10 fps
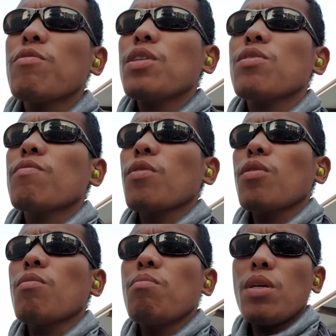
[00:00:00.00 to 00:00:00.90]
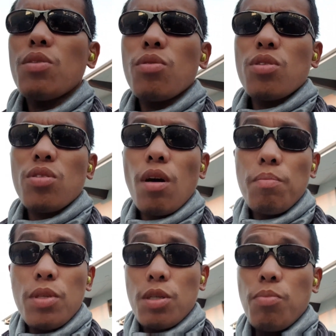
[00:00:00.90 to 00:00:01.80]
reason for me to stop
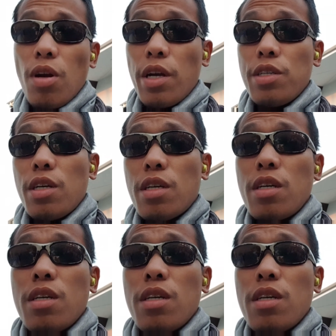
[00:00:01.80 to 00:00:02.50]
this project.